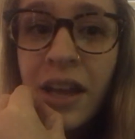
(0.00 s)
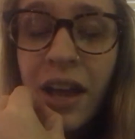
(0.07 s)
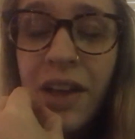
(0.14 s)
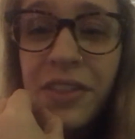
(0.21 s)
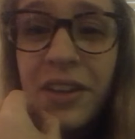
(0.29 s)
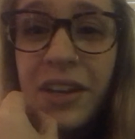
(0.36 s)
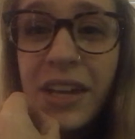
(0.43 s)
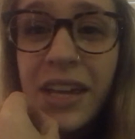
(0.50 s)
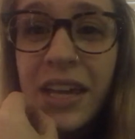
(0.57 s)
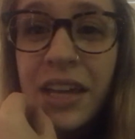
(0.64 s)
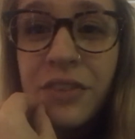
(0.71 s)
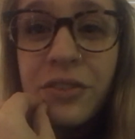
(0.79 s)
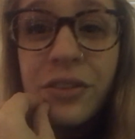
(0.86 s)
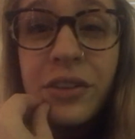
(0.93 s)
I thought it
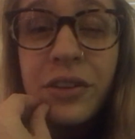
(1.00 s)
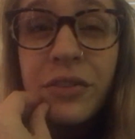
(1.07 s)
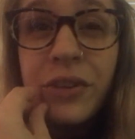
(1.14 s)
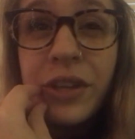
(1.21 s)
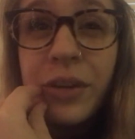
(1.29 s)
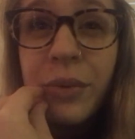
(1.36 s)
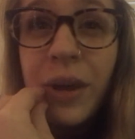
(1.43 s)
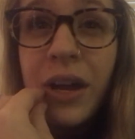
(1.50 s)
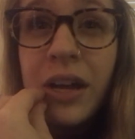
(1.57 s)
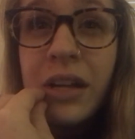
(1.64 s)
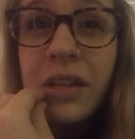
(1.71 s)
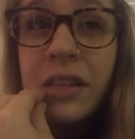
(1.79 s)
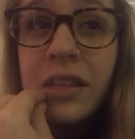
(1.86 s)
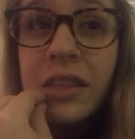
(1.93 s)
handled it really
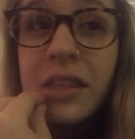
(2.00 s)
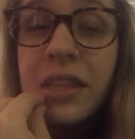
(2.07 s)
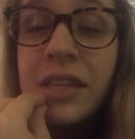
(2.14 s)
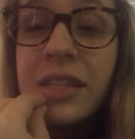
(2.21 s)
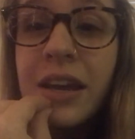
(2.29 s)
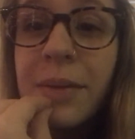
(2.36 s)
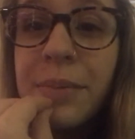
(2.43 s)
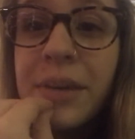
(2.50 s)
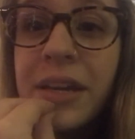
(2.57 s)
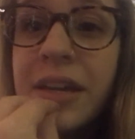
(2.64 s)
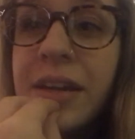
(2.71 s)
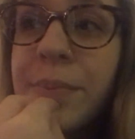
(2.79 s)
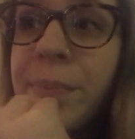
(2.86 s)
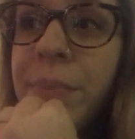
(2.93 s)
well, the
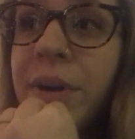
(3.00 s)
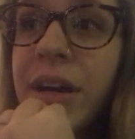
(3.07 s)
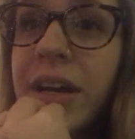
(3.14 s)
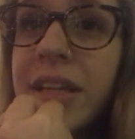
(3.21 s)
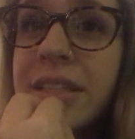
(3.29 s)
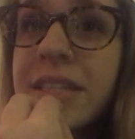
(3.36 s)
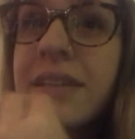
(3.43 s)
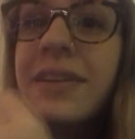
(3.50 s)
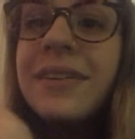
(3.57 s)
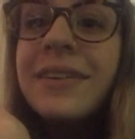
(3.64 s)
topic, but